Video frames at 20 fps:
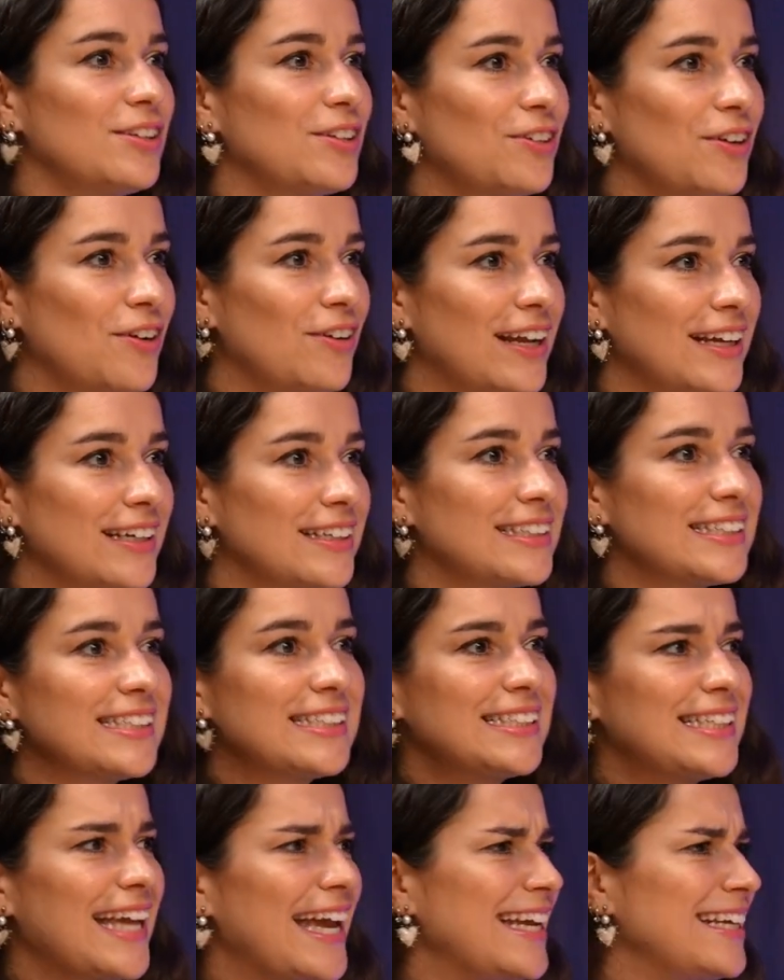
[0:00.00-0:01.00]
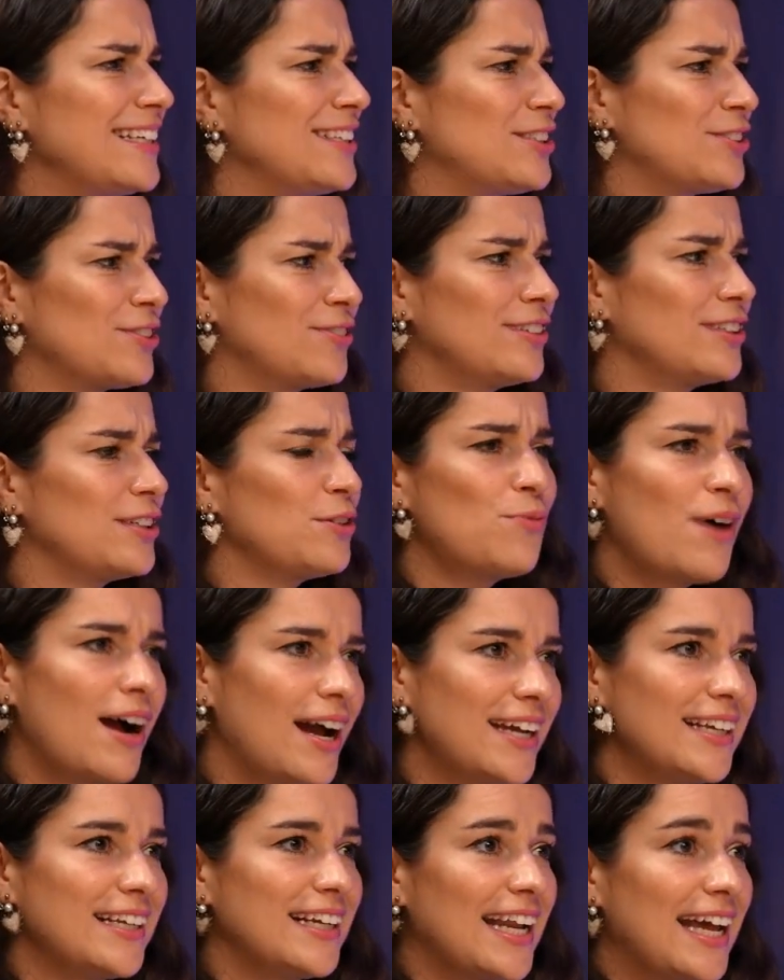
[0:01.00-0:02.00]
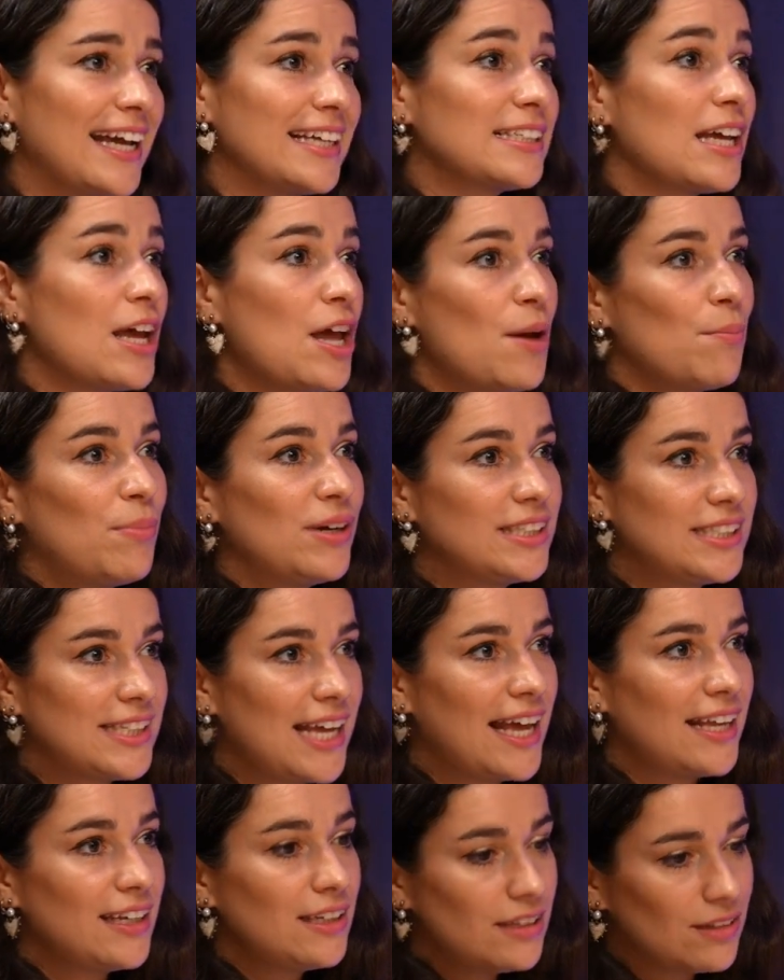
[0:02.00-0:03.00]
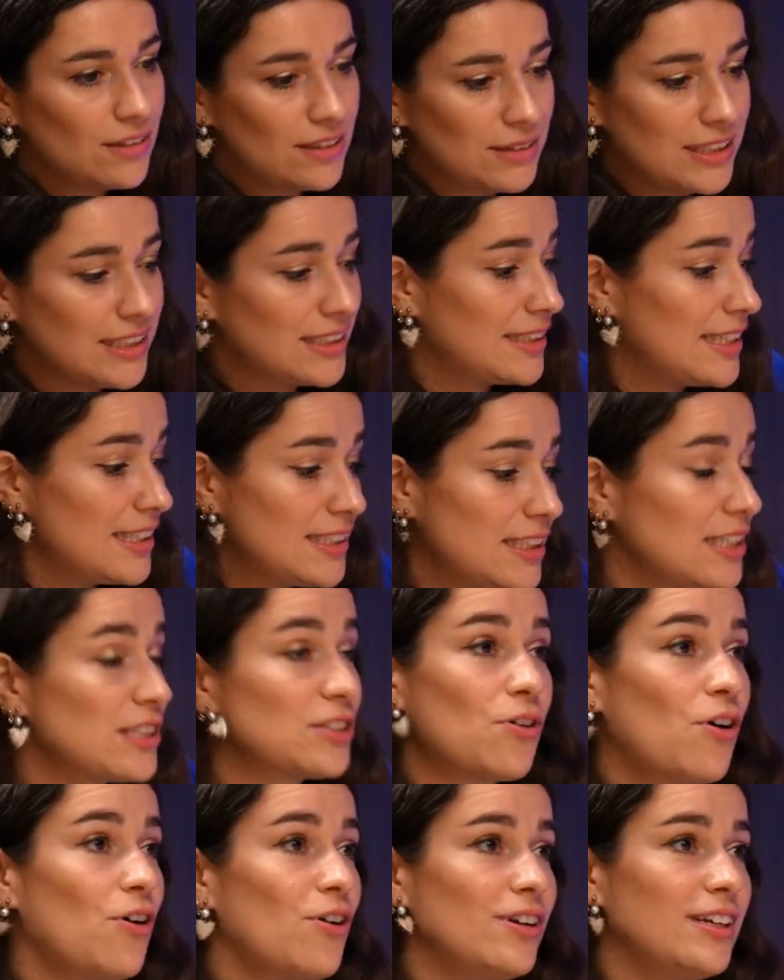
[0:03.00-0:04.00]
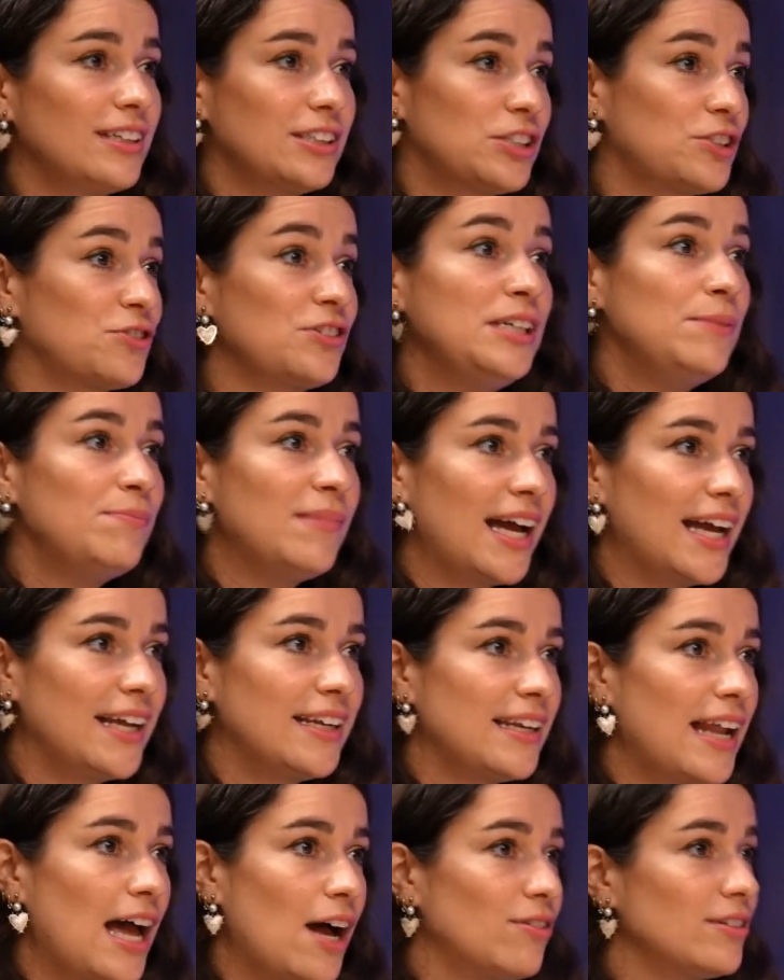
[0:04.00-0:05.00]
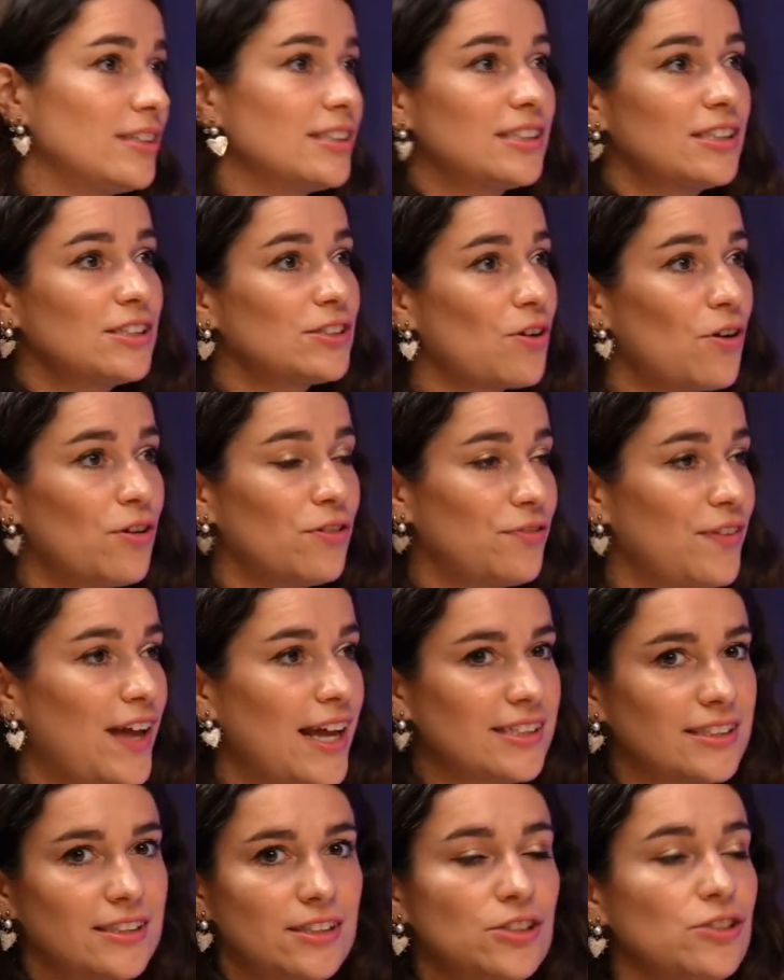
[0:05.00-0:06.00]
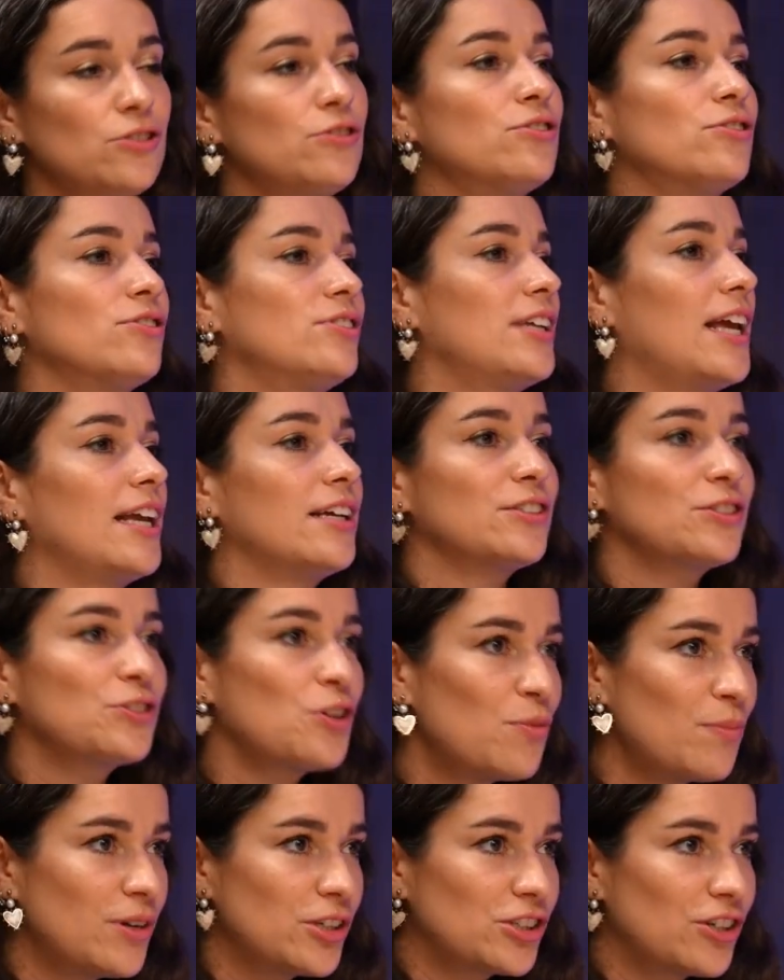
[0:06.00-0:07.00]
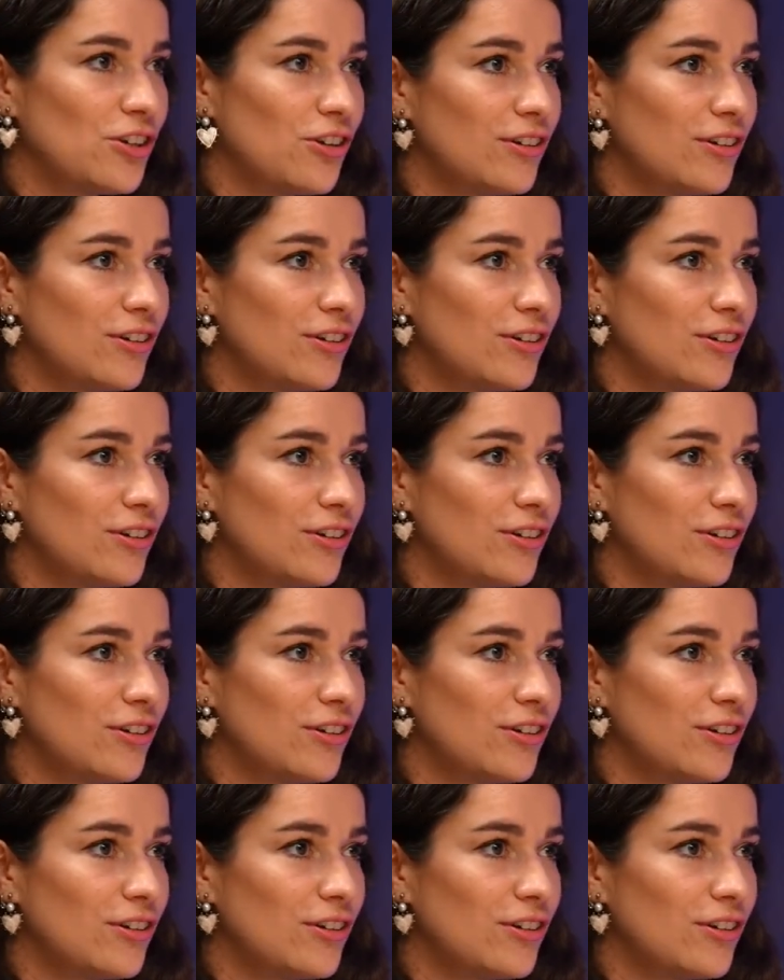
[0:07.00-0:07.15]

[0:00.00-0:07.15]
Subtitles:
like the stains or the wine glass. But then this is all streamlined now. This is all faster. It used to take so much